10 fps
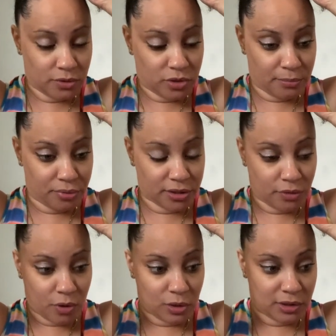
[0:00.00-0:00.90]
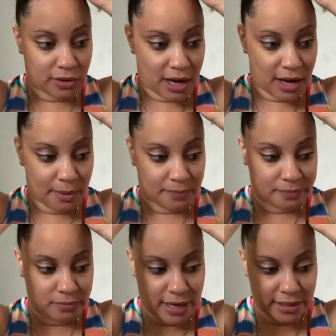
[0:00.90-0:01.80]
bring the roller,
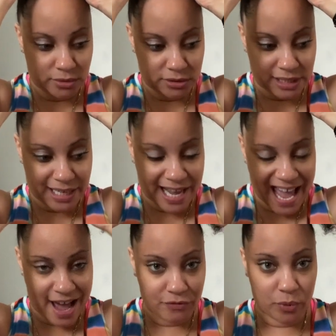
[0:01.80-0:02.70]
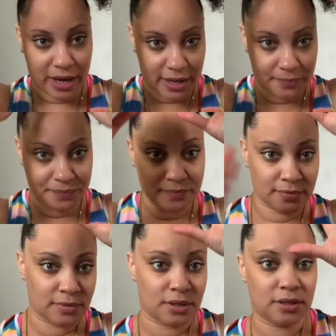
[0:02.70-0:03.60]
how do you say, like halfway.
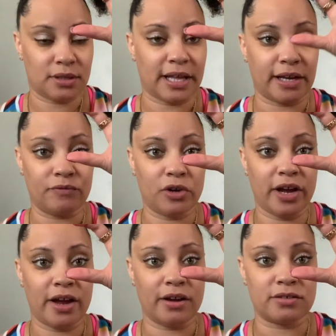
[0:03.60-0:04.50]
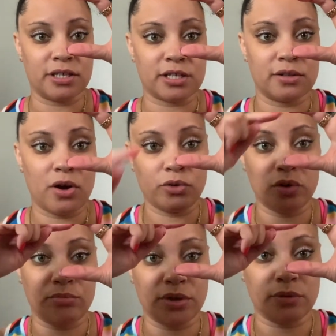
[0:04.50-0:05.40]
Like if your hair is this long, you
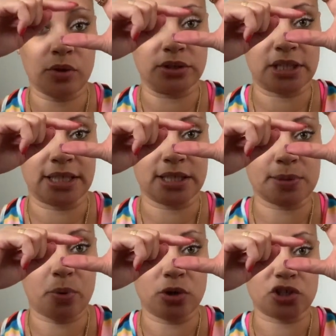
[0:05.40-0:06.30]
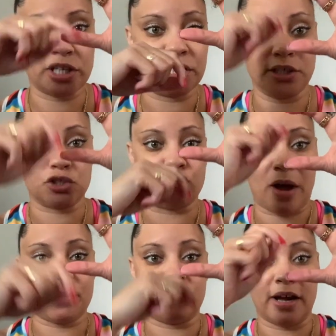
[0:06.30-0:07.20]
can bring the roller to like this portion and then just
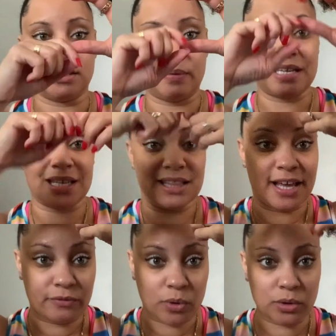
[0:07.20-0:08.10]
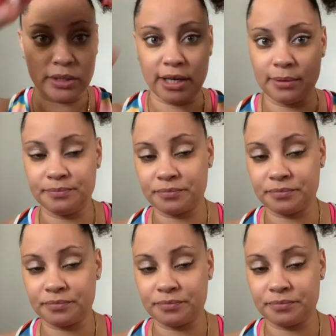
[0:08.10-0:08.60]
wrap it around the base and then roll it up.